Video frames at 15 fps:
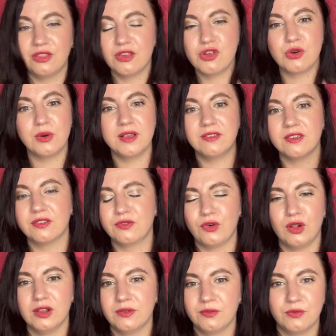the choices
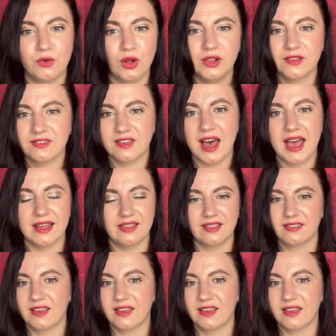fall aside.